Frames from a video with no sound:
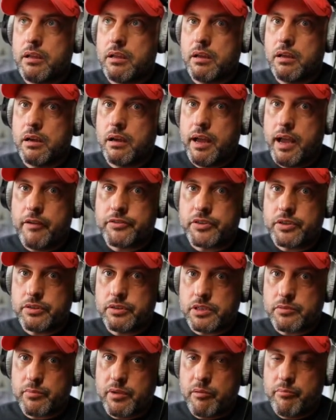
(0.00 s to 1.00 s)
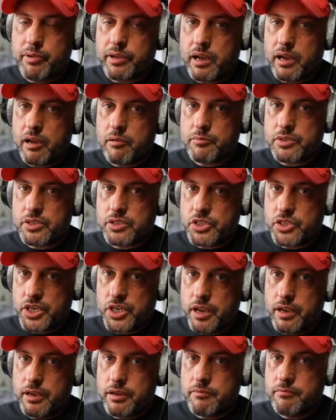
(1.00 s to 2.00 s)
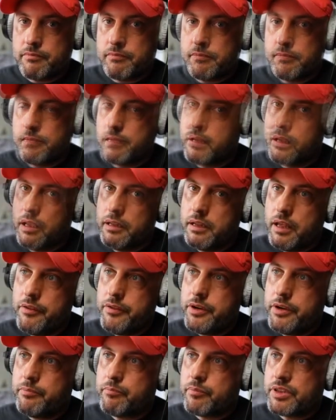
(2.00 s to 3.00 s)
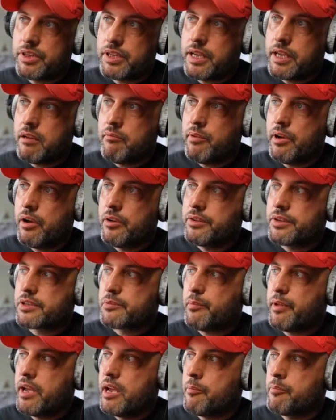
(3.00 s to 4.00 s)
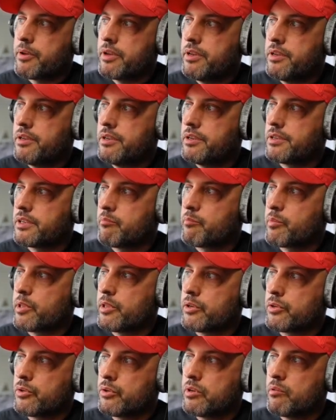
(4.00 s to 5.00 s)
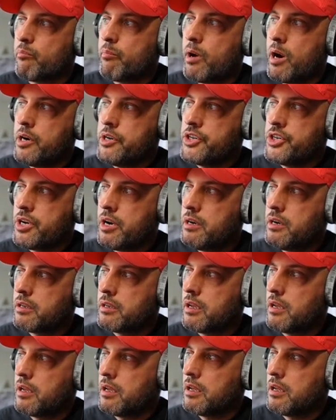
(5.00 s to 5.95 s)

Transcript: after this map becomes GA. Another thing about this map is ability to do a bar chart.